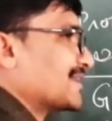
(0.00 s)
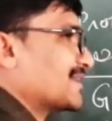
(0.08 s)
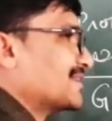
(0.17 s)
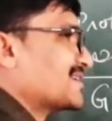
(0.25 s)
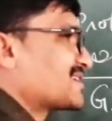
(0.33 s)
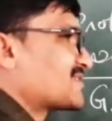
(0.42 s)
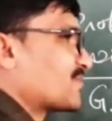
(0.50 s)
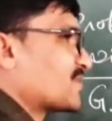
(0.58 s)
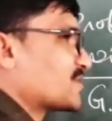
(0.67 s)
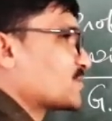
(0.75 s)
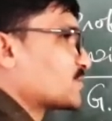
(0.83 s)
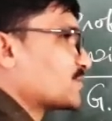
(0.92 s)
This
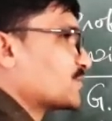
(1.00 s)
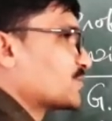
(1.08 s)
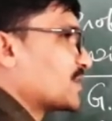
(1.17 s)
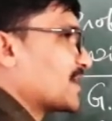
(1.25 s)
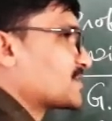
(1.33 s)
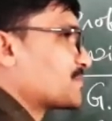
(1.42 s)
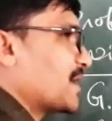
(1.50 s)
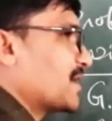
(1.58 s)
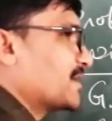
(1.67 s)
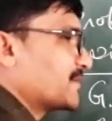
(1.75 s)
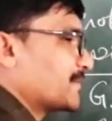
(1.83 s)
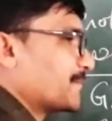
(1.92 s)
fund is utilized by
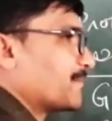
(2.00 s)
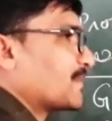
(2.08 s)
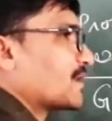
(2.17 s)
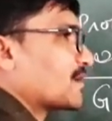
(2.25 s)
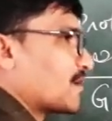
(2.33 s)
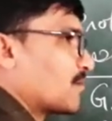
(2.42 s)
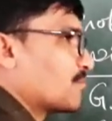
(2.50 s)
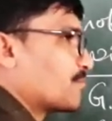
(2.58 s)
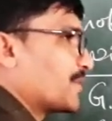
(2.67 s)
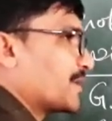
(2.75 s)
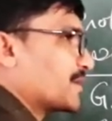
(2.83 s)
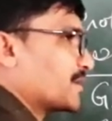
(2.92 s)

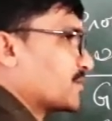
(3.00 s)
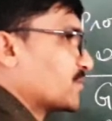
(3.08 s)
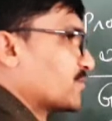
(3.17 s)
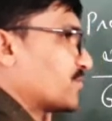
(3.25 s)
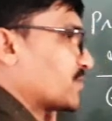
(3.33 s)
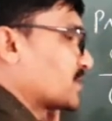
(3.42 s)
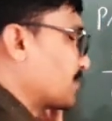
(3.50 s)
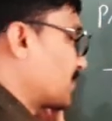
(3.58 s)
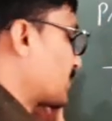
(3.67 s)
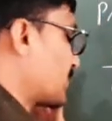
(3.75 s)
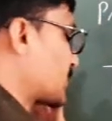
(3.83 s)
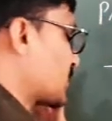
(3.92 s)
company for the
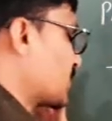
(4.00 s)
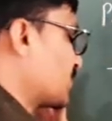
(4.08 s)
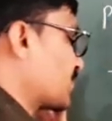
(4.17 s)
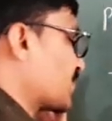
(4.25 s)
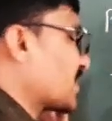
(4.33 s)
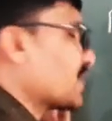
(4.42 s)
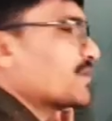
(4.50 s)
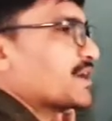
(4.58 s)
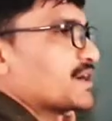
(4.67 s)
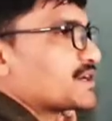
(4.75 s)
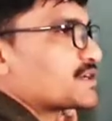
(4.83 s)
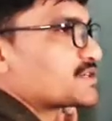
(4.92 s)
purpose of
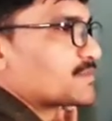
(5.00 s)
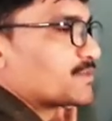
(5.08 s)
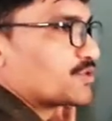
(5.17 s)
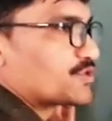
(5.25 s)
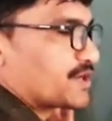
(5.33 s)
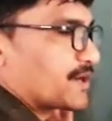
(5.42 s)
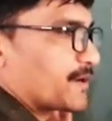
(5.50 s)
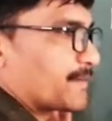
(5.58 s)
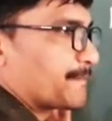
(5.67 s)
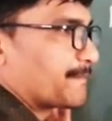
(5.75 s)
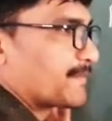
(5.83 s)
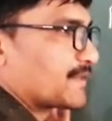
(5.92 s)
dividend distribution,
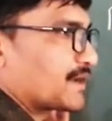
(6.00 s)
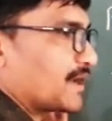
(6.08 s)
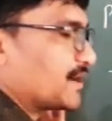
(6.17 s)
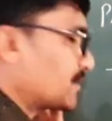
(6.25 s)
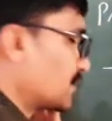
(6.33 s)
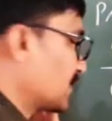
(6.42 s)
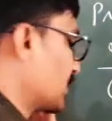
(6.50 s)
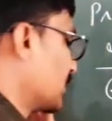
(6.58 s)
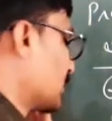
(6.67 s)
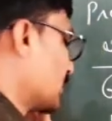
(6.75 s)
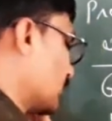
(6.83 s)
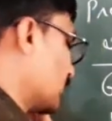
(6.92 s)
right,
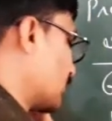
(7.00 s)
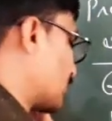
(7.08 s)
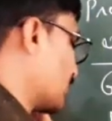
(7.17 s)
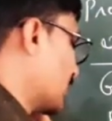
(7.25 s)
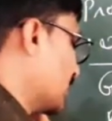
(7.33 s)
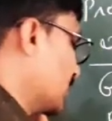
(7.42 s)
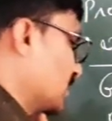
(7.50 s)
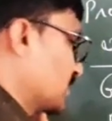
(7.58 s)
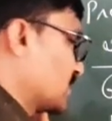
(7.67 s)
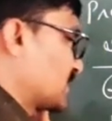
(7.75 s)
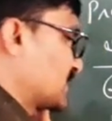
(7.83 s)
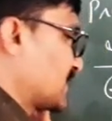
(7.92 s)
to
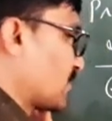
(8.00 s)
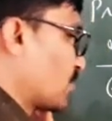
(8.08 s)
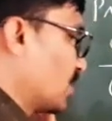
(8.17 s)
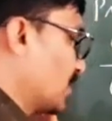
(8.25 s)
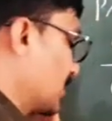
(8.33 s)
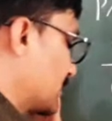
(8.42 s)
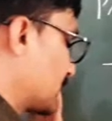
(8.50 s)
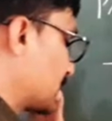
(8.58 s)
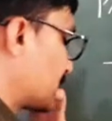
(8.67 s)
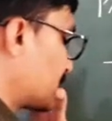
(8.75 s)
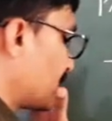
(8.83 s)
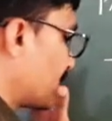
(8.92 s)
the
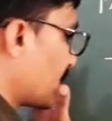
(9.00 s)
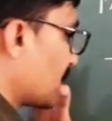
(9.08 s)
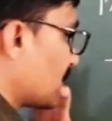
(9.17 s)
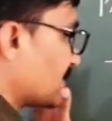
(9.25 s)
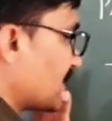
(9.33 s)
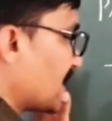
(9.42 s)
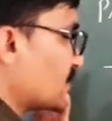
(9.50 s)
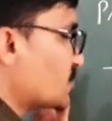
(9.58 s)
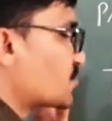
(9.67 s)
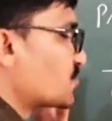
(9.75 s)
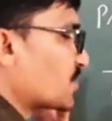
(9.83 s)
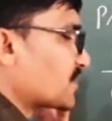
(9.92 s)
shareholders. Then
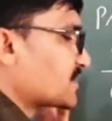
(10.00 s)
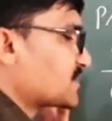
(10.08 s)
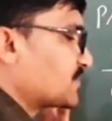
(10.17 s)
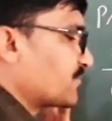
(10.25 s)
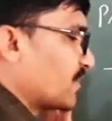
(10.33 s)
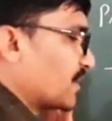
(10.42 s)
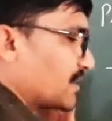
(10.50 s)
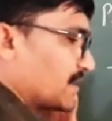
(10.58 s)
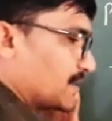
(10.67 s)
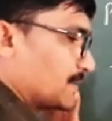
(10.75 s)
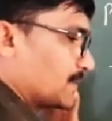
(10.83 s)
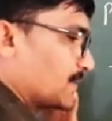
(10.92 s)
insurance fund,
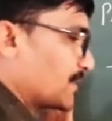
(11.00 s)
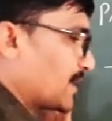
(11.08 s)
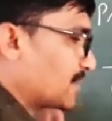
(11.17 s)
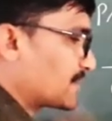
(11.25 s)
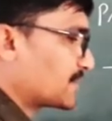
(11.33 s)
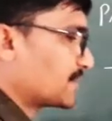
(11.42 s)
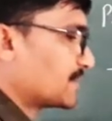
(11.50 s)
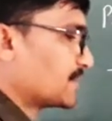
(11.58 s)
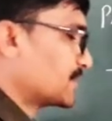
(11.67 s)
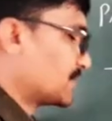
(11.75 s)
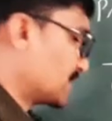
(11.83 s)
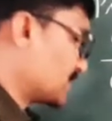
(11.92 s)
right.
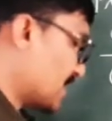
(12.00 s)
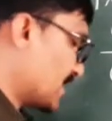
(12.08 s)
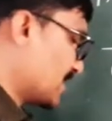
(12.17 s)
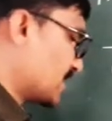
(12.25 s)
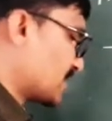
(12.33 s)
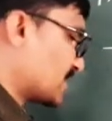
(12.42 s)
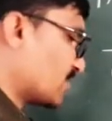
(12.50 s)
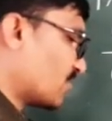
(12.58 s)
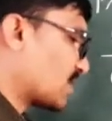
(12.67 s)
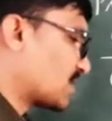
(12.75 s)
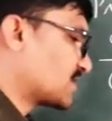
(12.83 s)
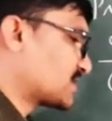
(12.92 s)
Then the
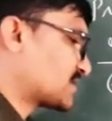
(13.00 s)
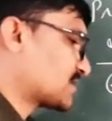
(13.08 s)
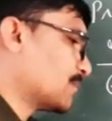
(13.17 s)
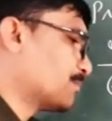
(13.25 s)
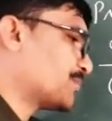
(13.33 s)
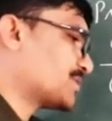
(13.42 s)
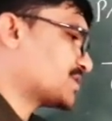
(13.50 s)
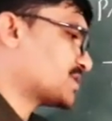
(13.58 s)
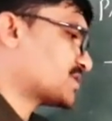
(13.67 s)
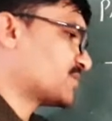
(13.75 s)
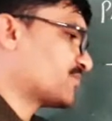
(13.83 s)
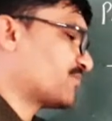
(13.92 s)
workers
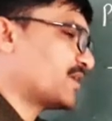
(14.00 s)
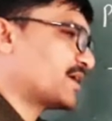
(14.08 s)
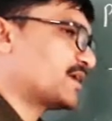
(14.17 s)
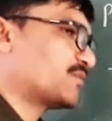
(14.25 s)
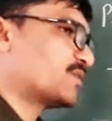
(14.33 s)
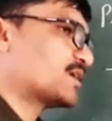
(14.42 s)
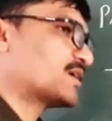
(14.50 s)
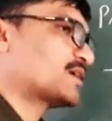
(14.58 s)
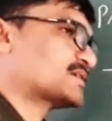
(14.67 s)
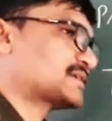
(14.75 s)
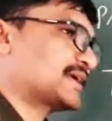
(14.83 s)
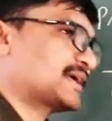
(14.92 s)
compensation fund and
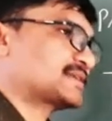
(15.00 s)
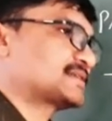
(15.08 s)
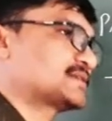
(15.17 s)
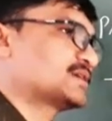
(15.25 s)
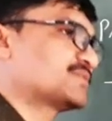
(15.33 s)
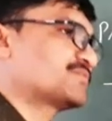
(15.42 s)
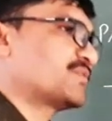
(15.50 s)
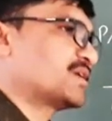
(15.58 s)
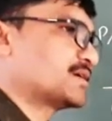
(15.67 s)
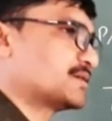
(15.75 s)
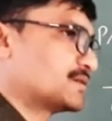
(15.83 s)
workers accident fund,